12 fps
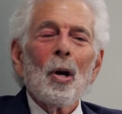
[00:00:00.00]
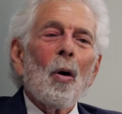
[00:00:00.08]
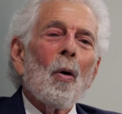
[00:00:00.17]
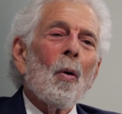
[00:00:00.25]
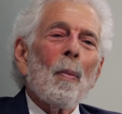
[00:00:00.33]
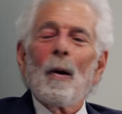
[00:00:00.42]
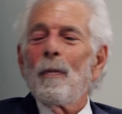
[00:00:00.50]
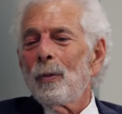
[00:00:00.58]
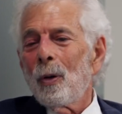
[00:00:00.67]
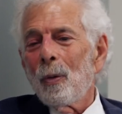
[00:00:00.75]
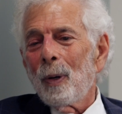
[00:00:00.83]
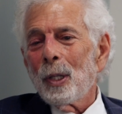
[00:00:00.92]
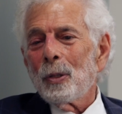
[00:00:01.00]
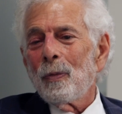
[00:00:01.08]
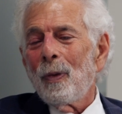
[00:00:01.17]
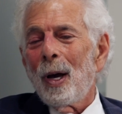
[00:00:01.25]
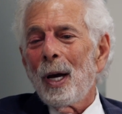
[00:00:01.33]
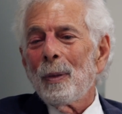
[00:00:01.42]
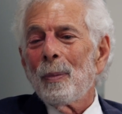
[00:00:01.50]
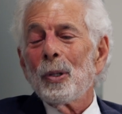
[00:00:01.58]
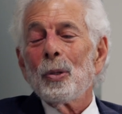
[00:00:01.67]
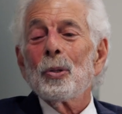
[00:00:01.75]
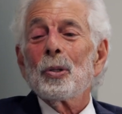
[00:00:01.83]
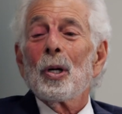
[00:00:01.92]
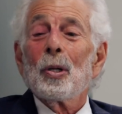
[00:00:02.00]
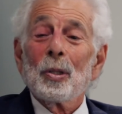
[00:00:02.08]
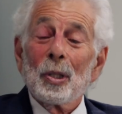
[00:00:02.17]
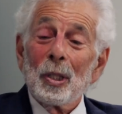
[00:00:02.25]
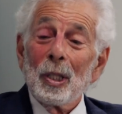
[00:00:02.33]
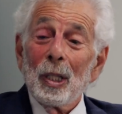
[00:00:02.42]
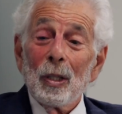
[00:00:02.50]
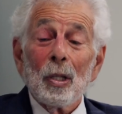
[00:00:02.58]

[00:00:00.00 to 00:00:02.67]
Oh, my flow rate's fine, but you start seeing